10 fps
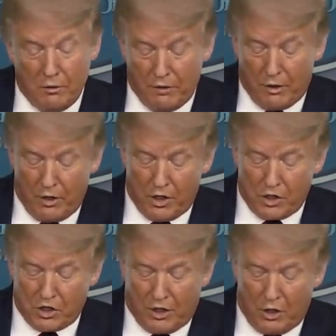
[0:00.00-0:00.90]

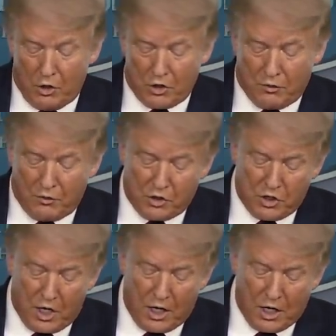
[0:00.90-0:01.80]
various leaders of the
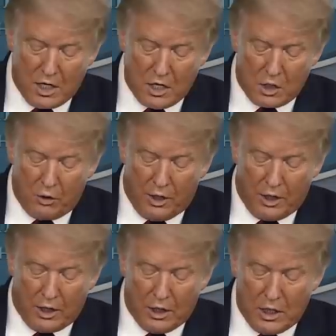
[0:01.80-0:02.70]
state,
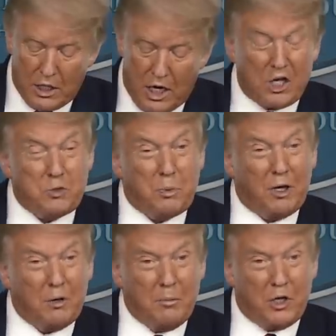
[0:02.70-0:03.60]
including
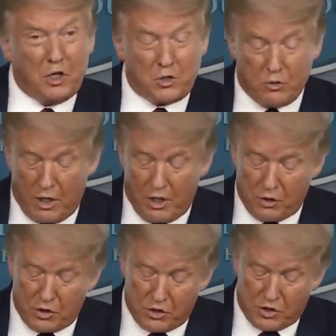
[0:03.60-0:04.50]
hospital
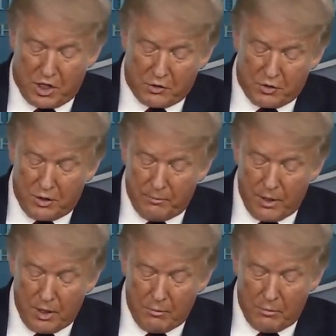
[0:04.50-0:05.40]
administrators, etc.
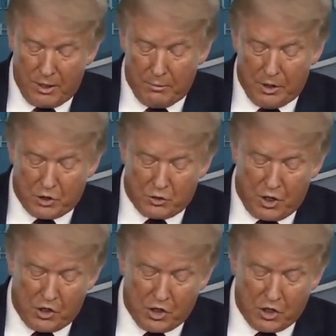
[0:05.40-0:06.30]
My
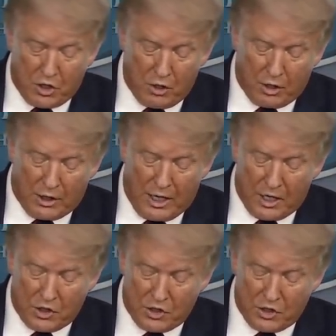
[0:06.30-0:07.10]
administration currently has